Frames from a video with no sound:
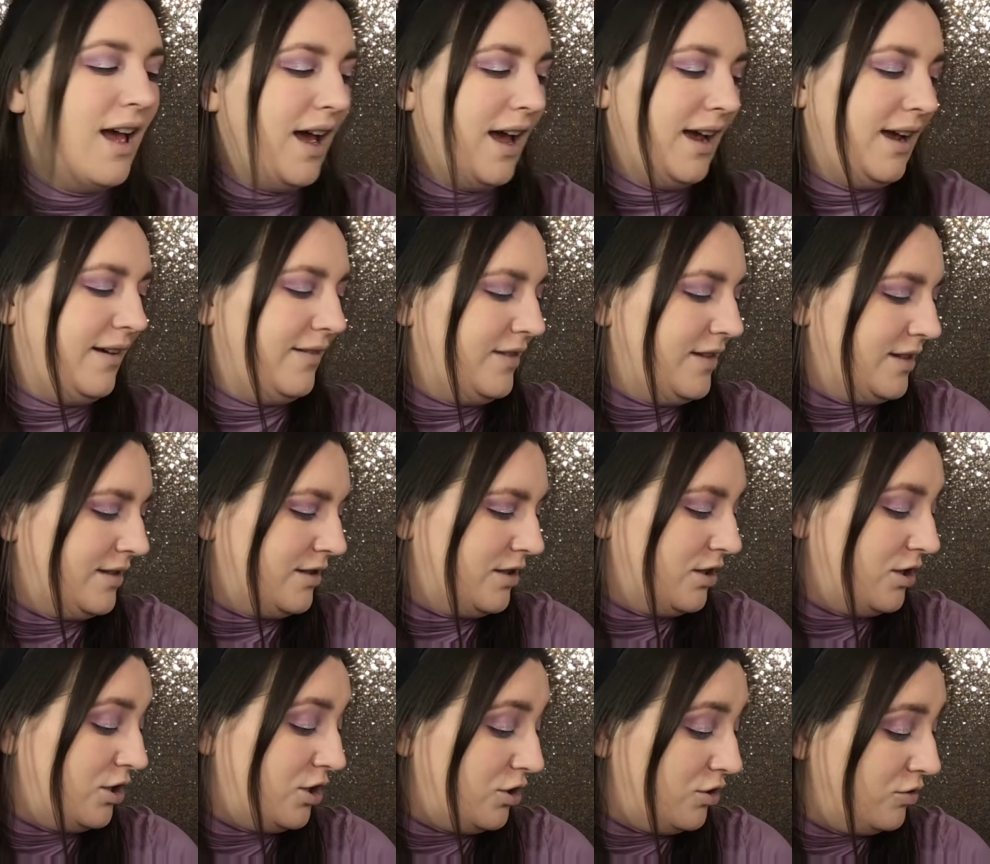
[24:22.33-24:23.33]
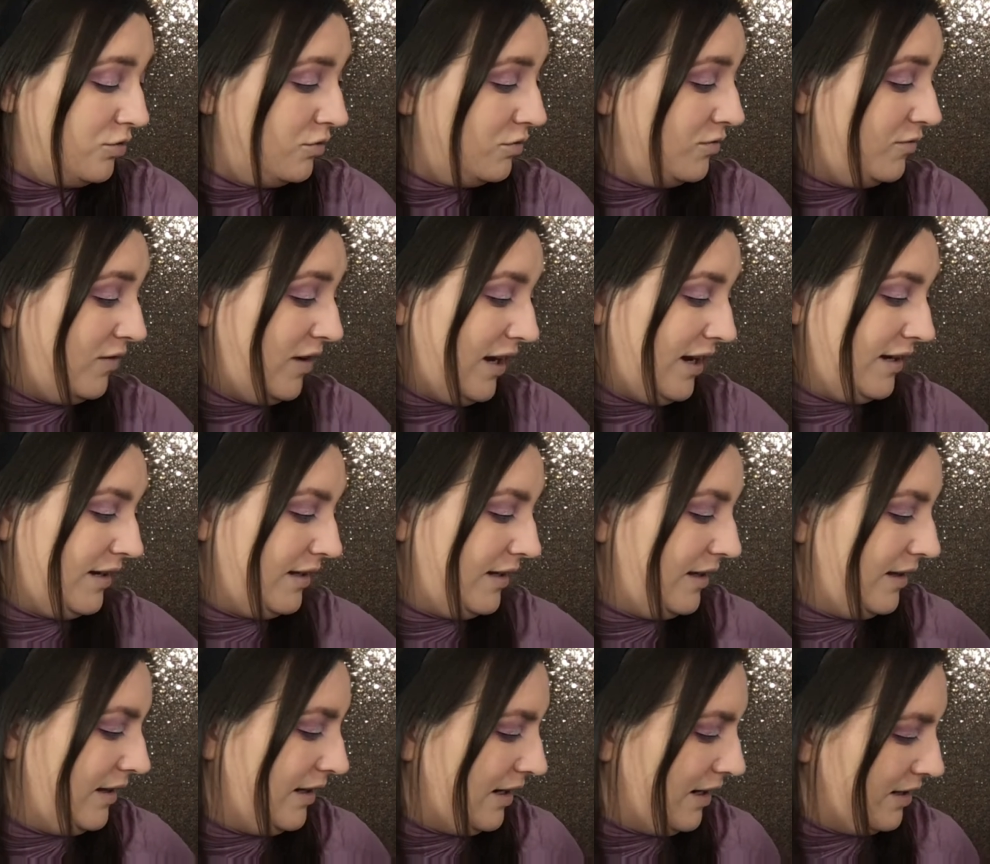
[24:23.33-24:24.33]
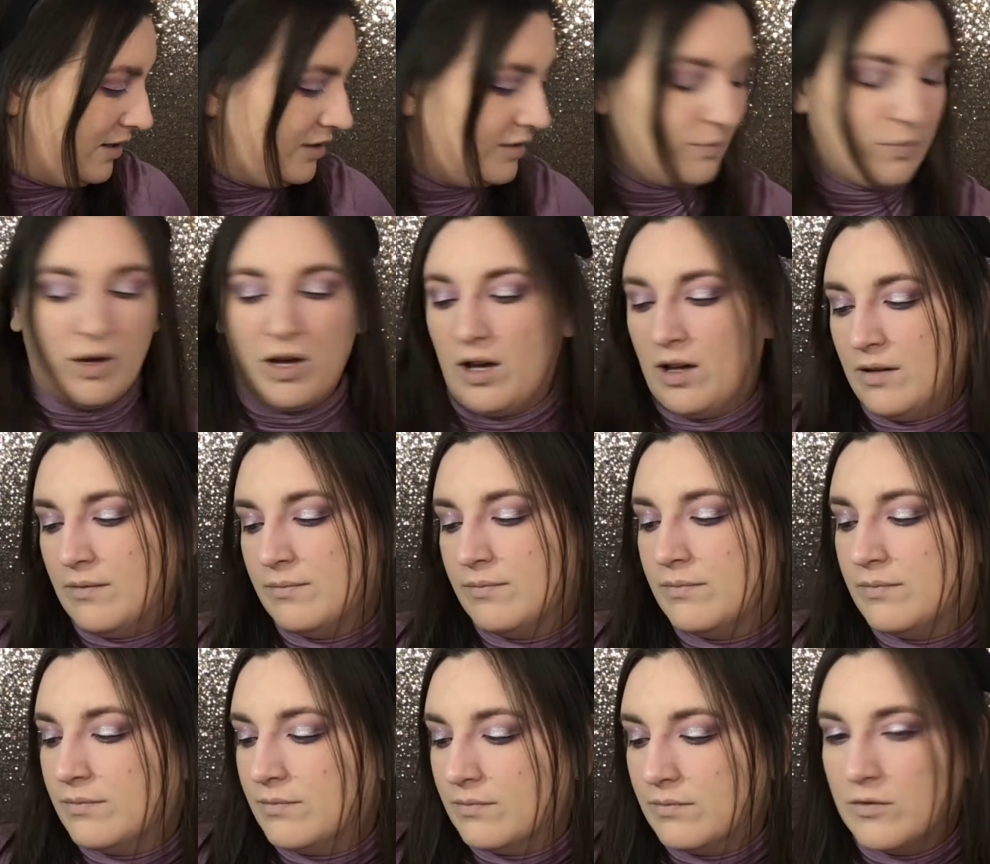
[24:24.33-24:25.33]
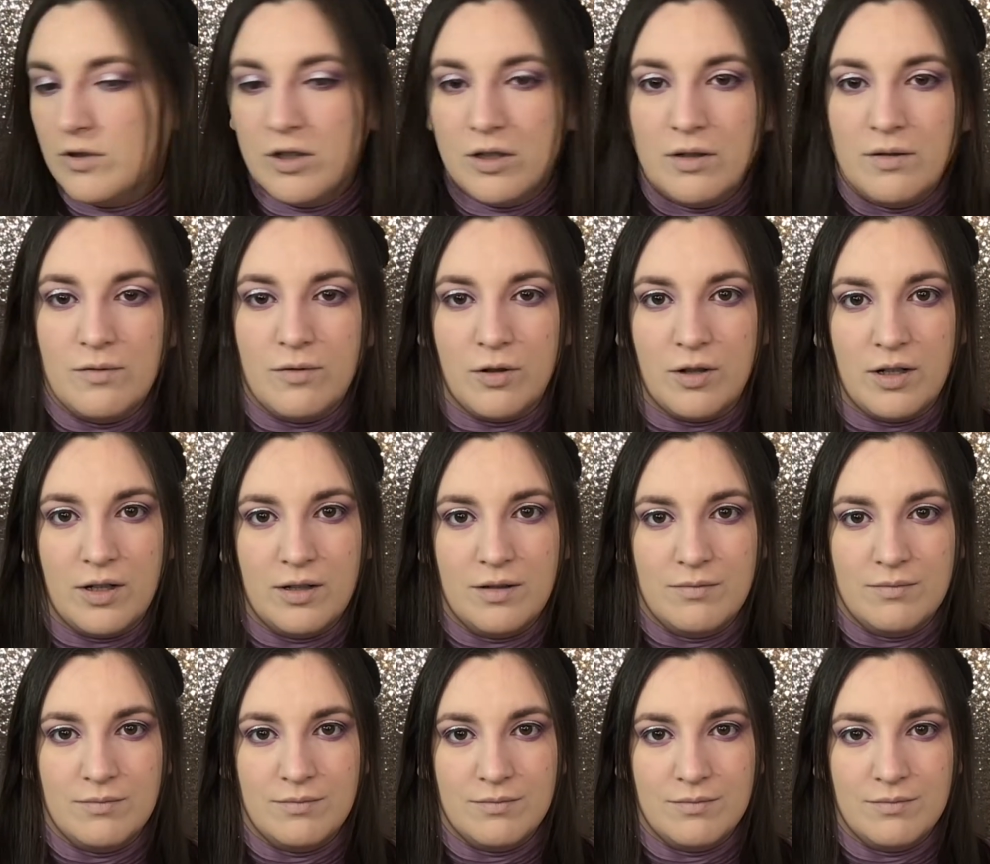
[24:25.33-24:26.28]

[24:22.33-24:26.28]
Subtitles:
I have this huge vanity that I just bought. Couldn't afford it.